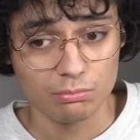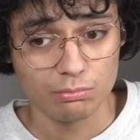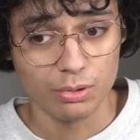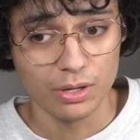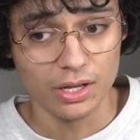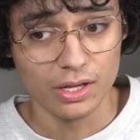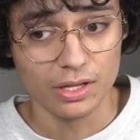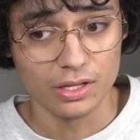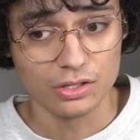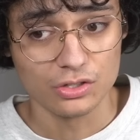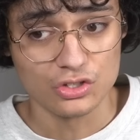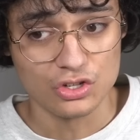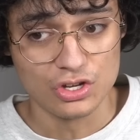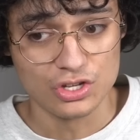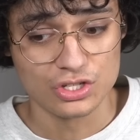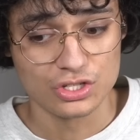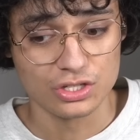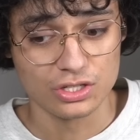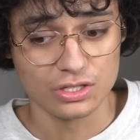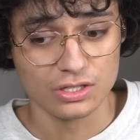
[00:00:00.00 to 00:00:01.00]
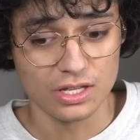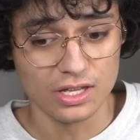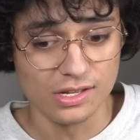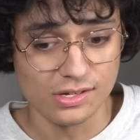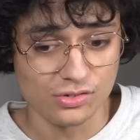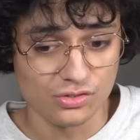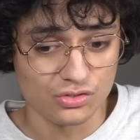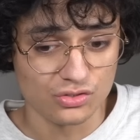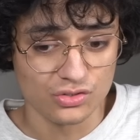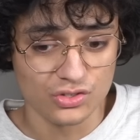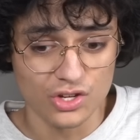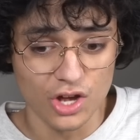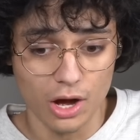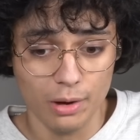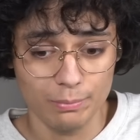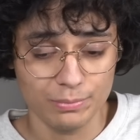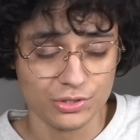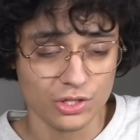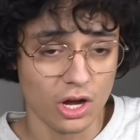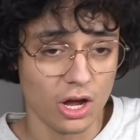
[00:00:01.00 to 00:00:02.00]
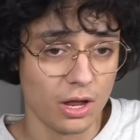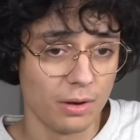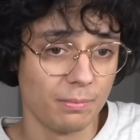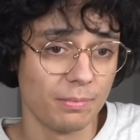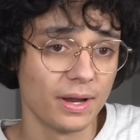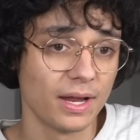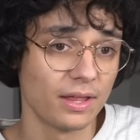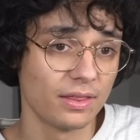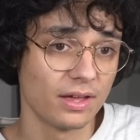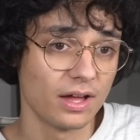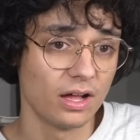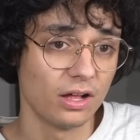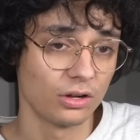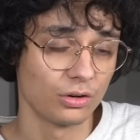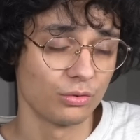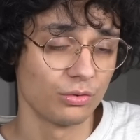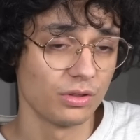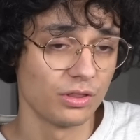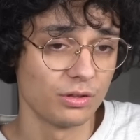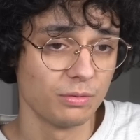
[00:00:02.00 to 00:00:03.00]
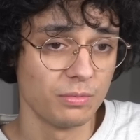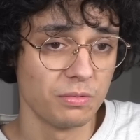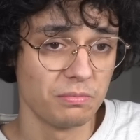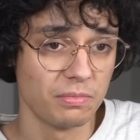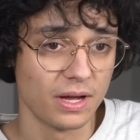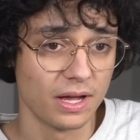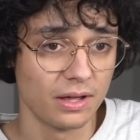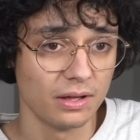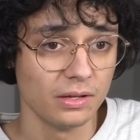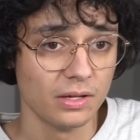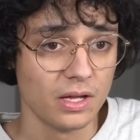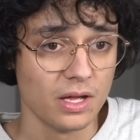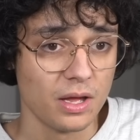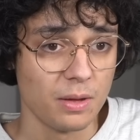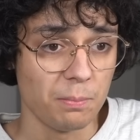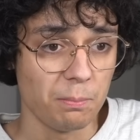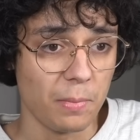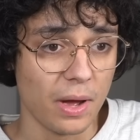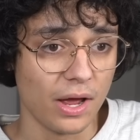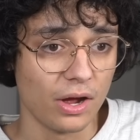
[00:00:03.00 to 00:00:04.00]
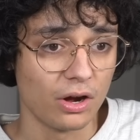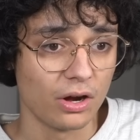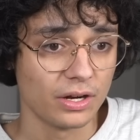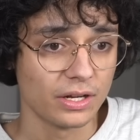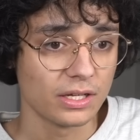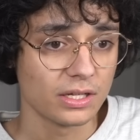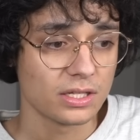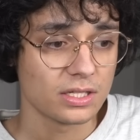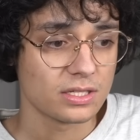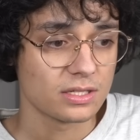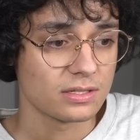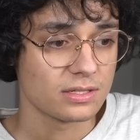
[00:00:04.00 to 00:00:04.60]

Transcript: but just get dumped on by the algorithm and by my audience.